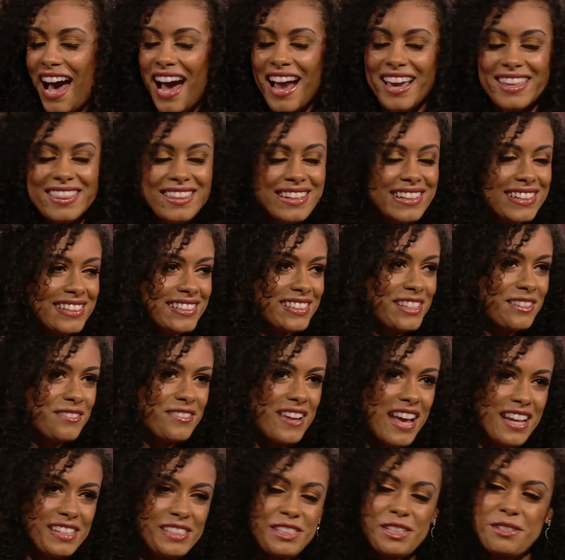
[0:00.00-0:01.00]
I think it's a
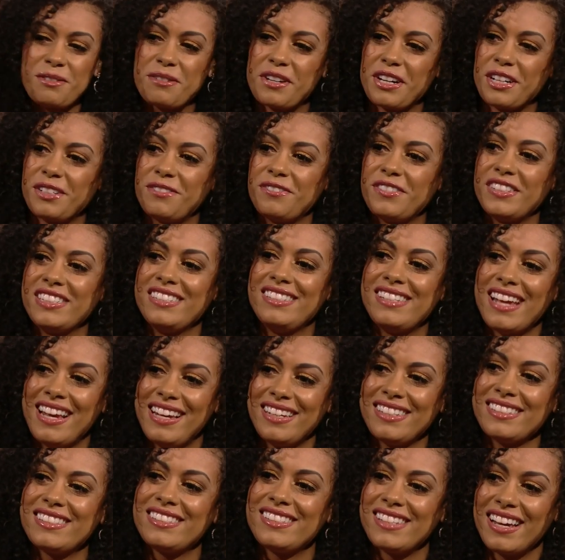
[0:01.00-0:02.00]
fancy word for
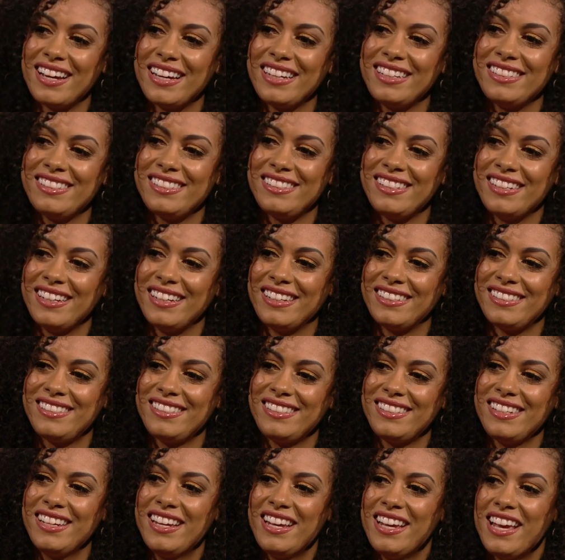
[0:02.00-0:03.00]
data
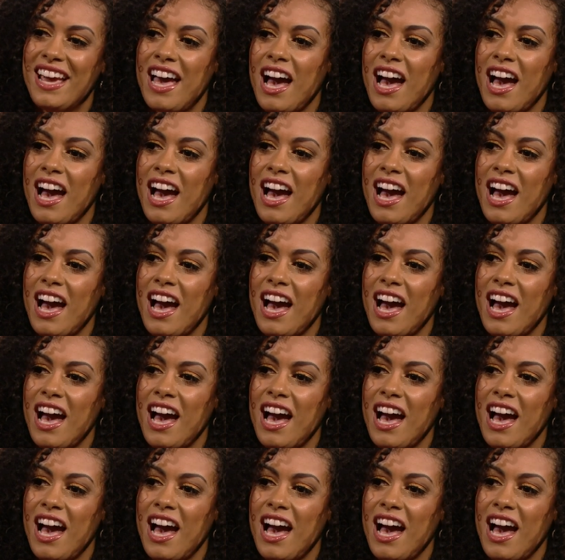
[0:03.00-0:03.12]
scientist.